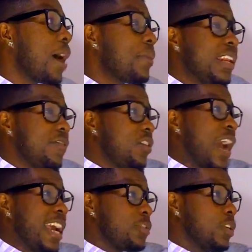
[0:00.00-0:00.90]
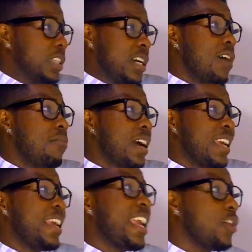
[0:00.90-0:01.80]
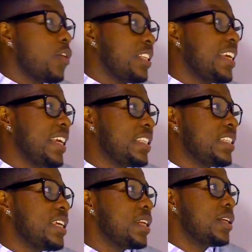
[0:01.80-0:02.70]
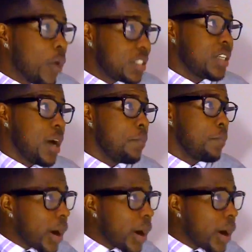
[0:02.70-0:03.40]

I mean, if you guys want to come, I can get you a ticket still. You want to come?